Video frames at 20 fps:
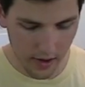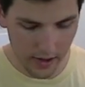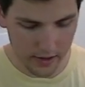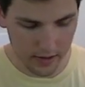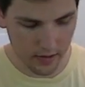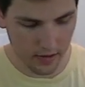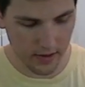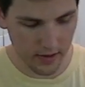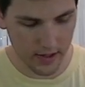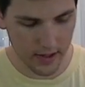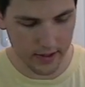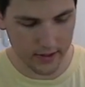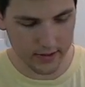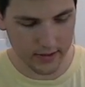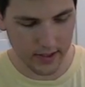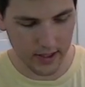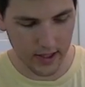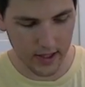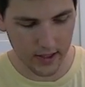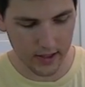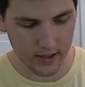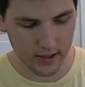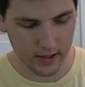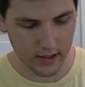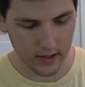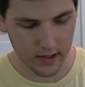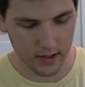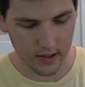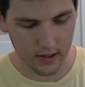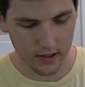Alright, go ahead and
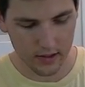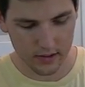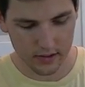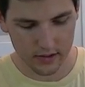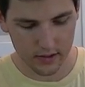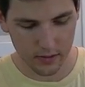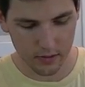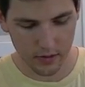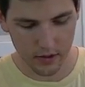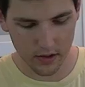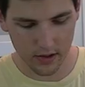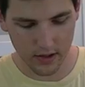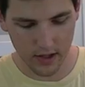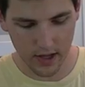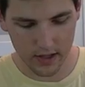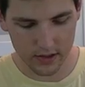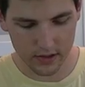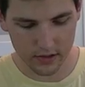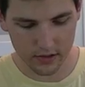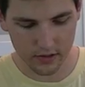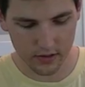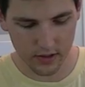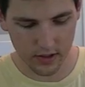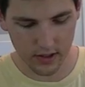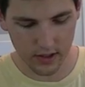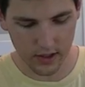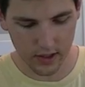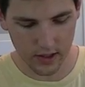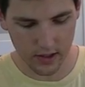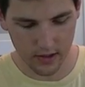take some of your
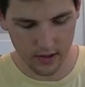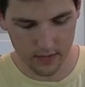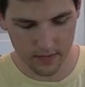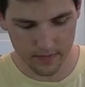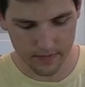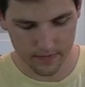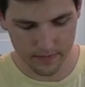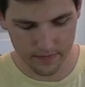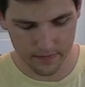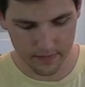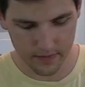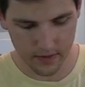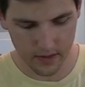Gastrique here,